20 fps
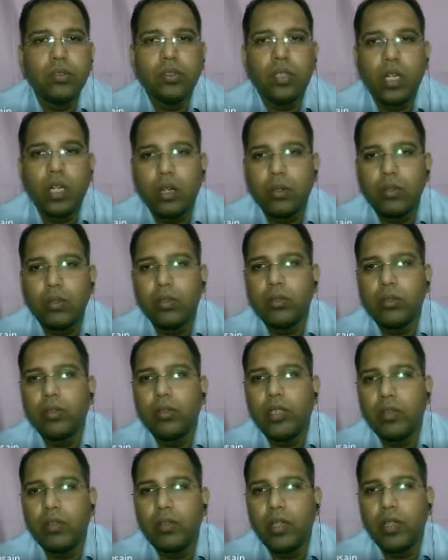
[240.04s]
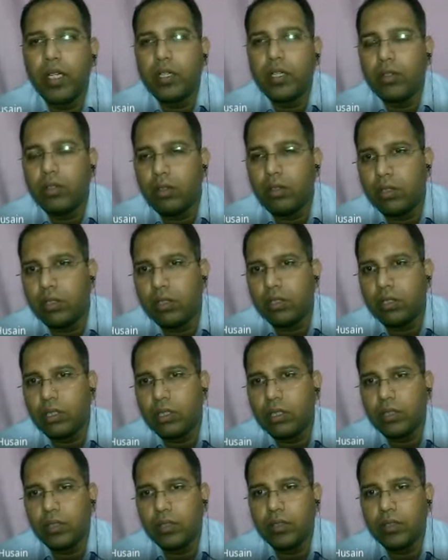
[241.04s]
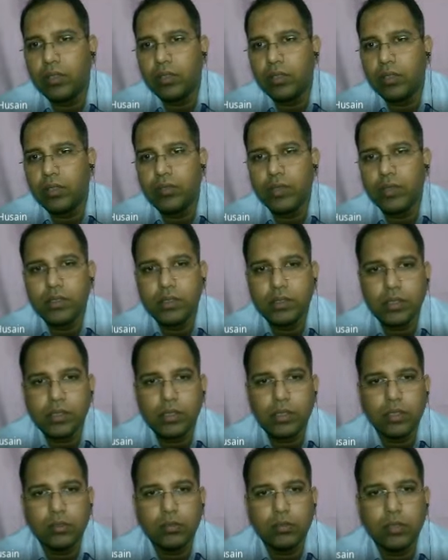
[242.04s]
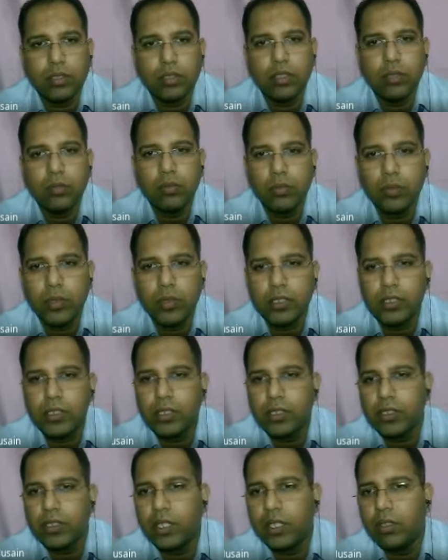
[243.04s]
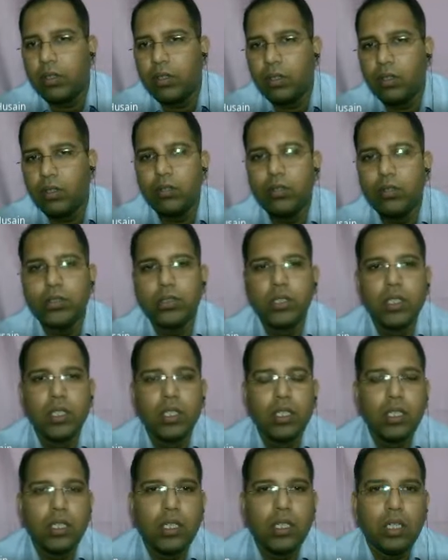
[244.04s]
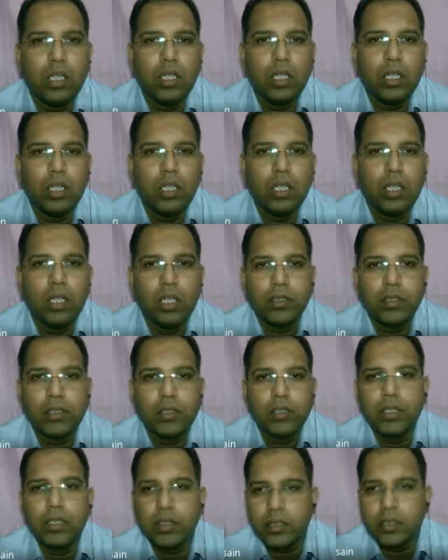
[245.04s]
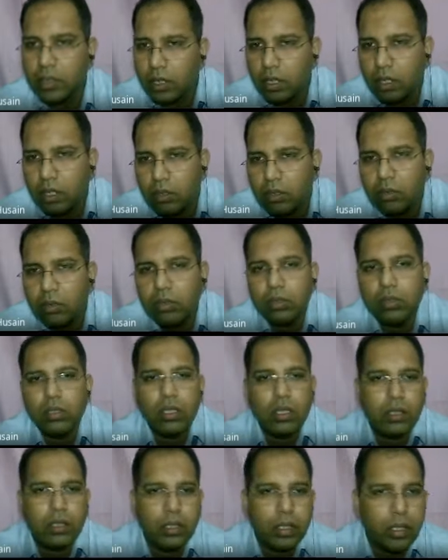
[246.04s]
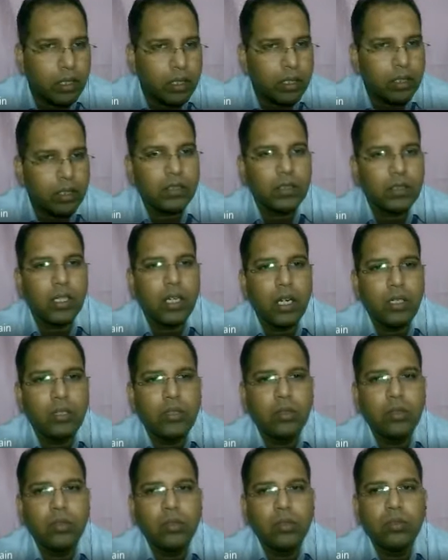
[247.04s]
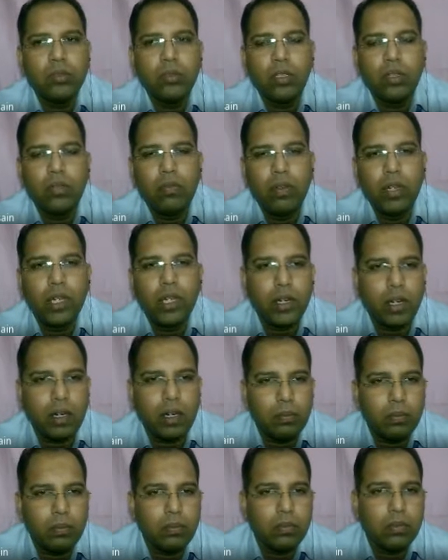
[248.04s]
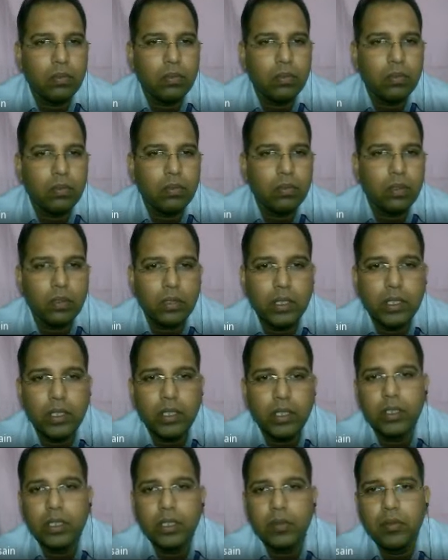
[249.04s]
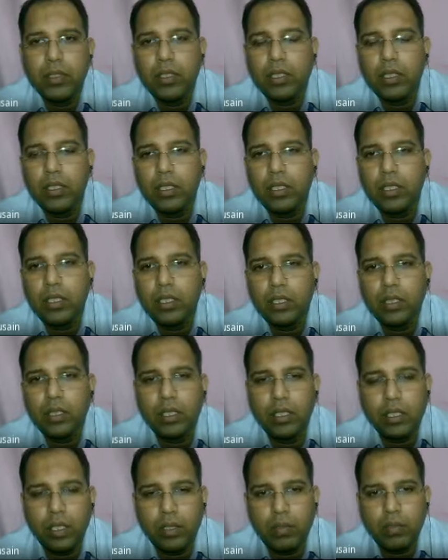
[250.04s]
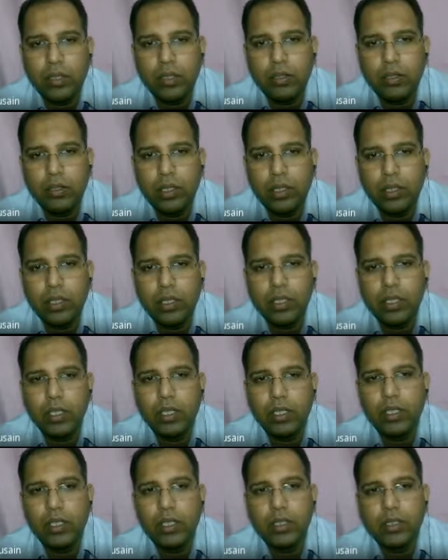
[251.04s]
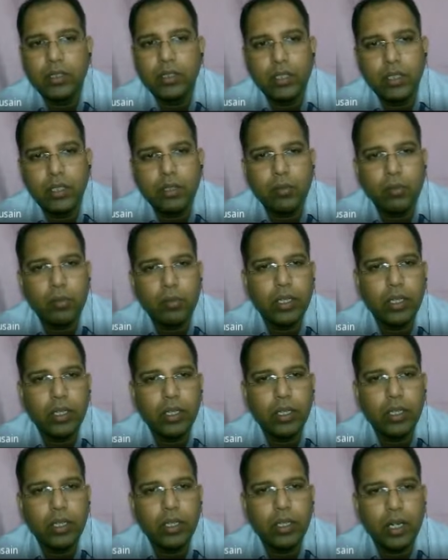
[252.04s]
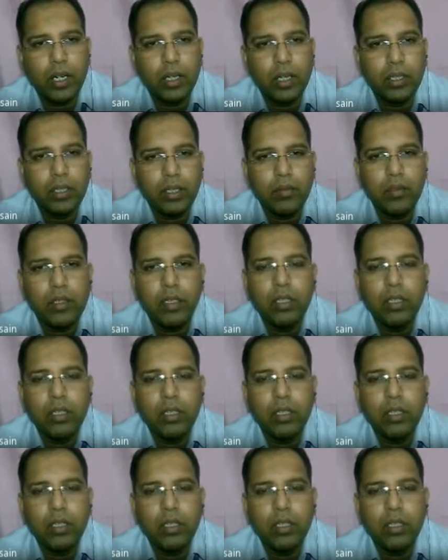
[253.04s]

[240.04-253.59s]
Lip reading: how to evade your defense system, your WBCs and all those cells. So they start to flare up. Okay, they will eventually increase their number and they will